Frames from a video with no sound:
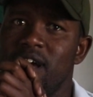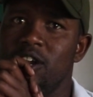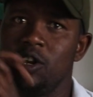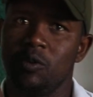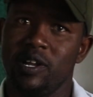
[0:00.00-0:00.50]
I
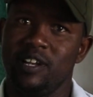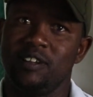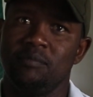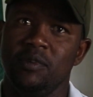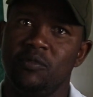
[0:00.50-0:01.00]
don't know whether it
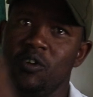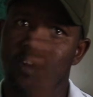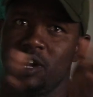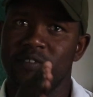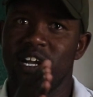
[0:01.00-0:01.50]
is before
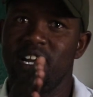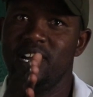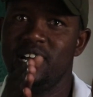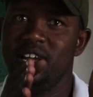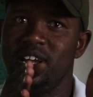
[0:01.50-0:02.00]
or after.
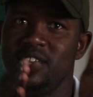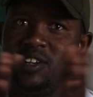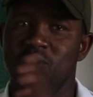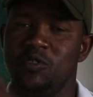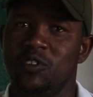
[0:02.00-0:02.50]

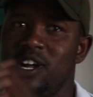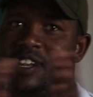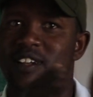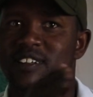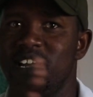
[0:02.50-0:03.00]
Did you do
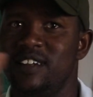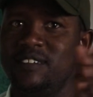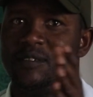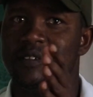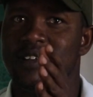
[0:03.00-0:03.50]
that research?
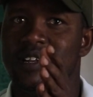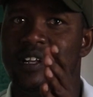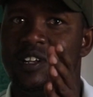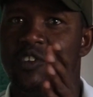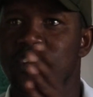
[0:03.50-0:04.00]

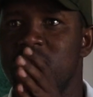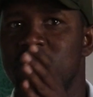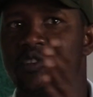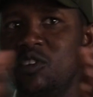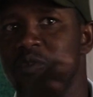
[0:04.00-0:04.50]
Did you get
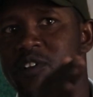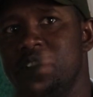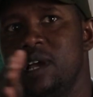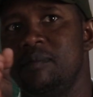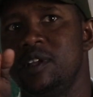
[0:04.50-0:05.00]
to know which
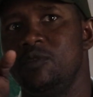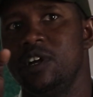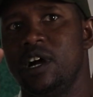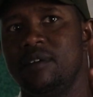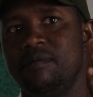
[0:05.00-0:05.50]
time did we
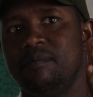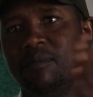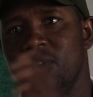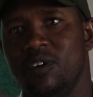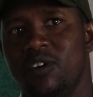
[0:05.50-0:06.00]
have
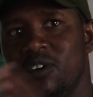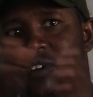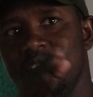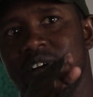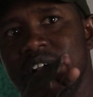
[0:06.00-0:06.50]
more
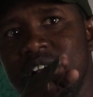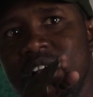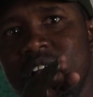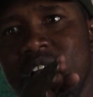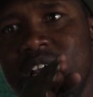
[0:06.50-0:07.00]
or
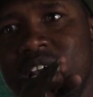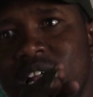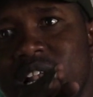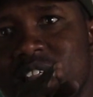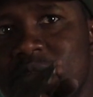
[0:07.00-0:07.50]

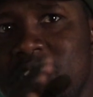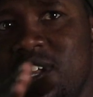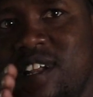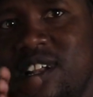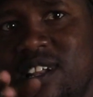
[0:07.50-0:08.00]
less? We
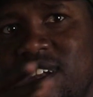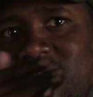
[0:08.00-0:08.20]
didn't.